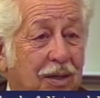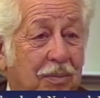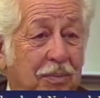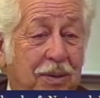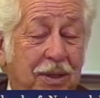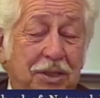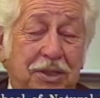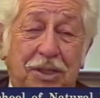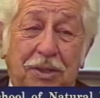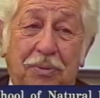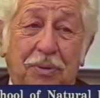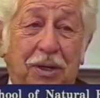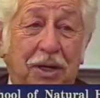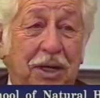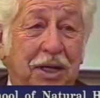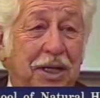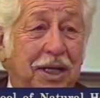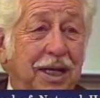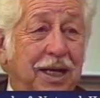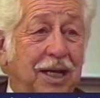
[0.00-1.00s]
But she
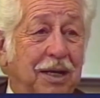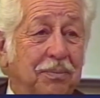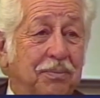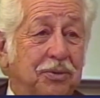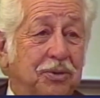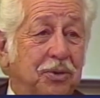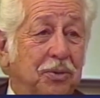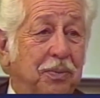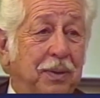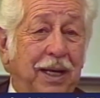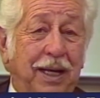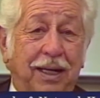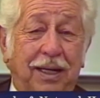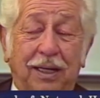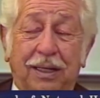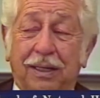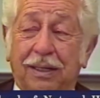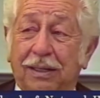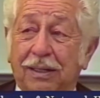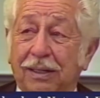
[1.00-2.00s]
wanted to get up so
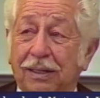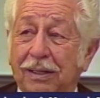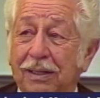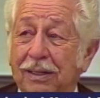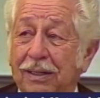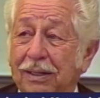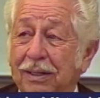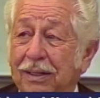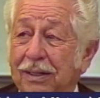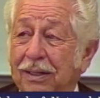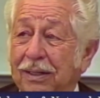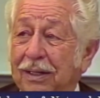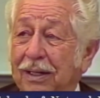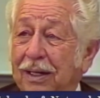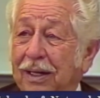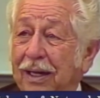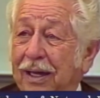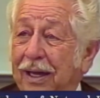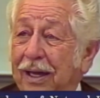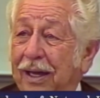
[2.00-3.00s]
badly.
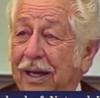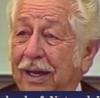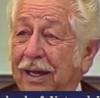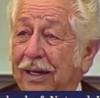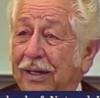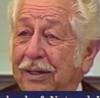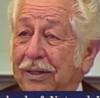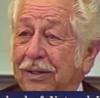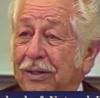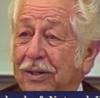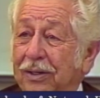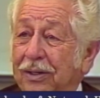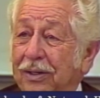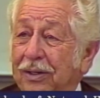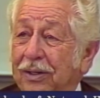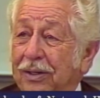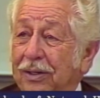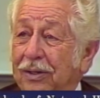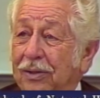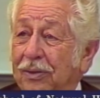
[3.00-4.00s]
And
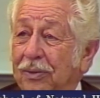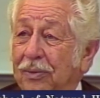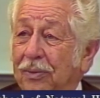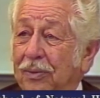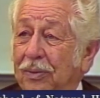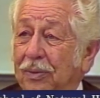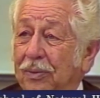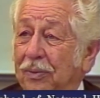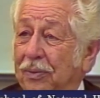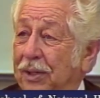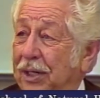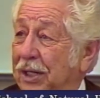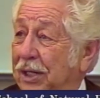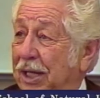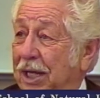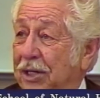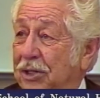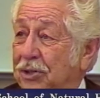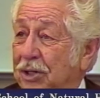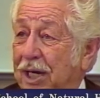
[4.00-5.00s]
we,
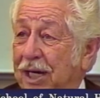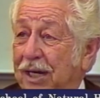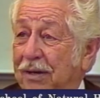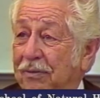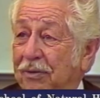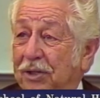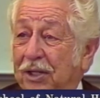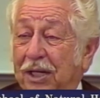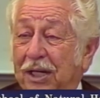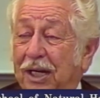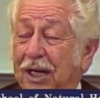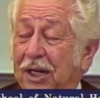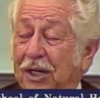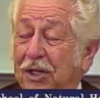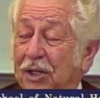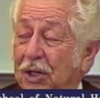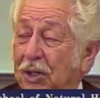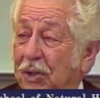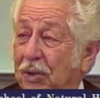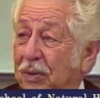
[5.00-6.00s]
they tried everything they'd
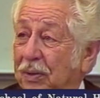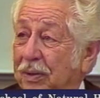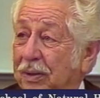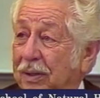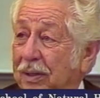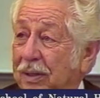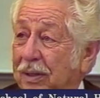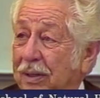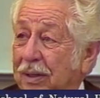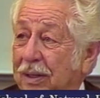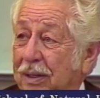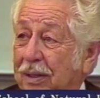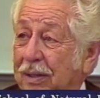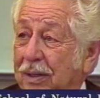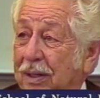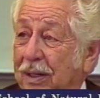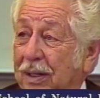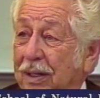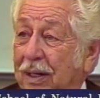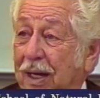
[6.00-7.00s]
known.
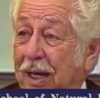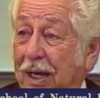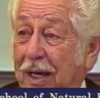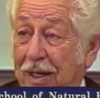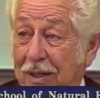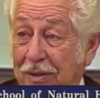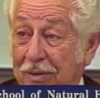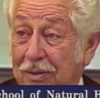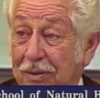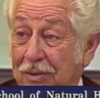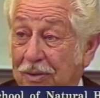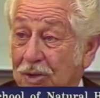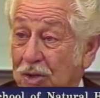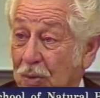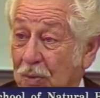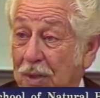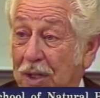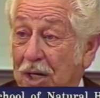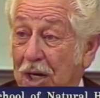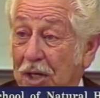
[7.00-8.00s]
And
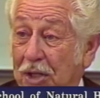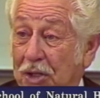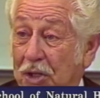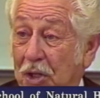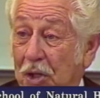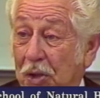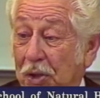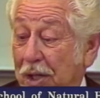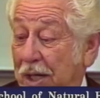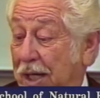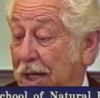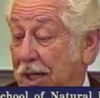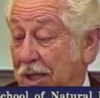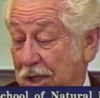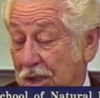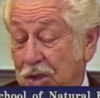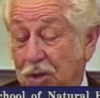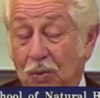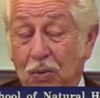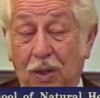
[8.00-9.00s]
so we got called in. And
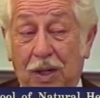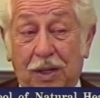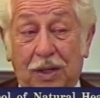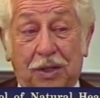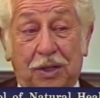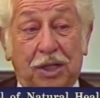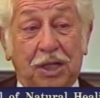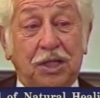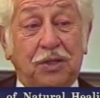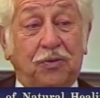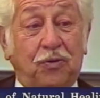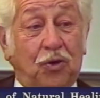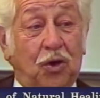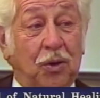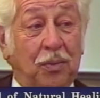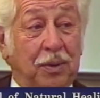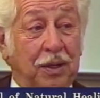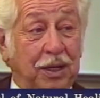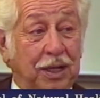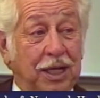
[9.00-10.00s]
this is what, this
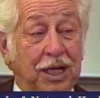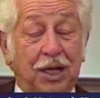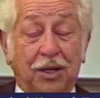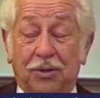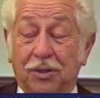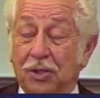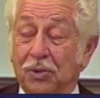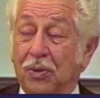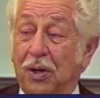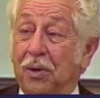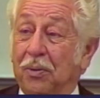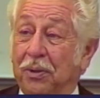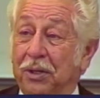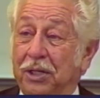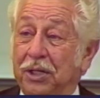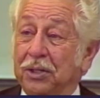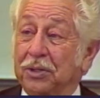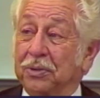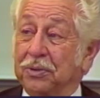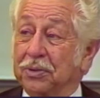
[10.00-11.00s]
formula here is what we
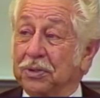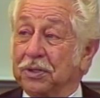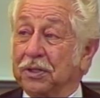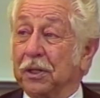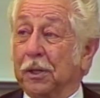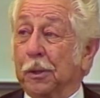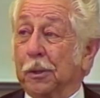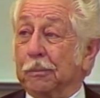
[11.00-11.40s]
used.